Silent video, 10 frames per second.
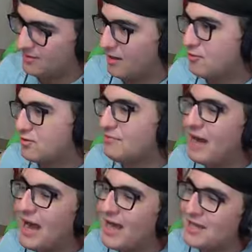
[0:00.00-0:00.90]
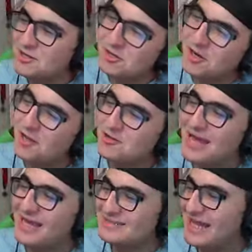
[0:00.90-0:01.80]
Oh, come on. You know you
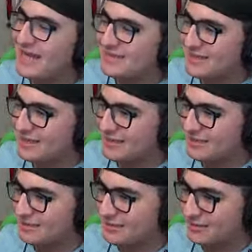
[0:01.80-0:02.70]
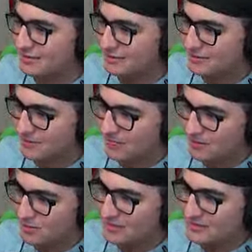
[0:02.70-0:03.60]
guys liked it.
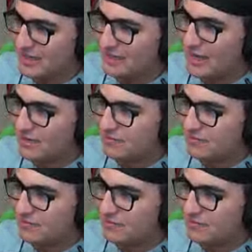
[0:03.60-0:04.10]
You guys can't lie to